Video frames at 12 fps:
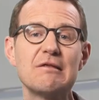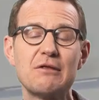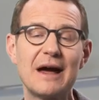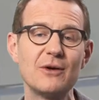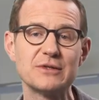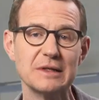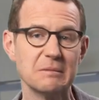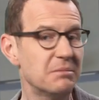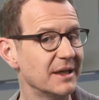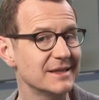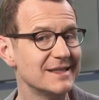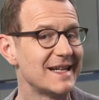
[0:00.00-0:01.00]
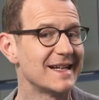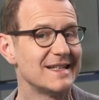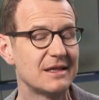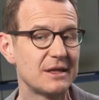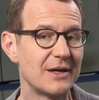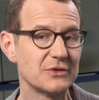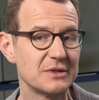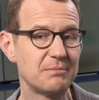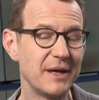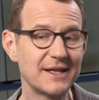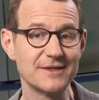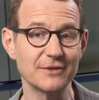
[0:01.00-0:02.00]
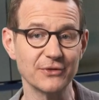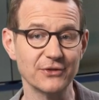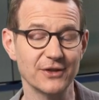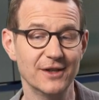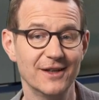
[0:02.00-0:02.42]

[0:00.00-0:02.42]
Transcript: thousand by nine thousand pixels.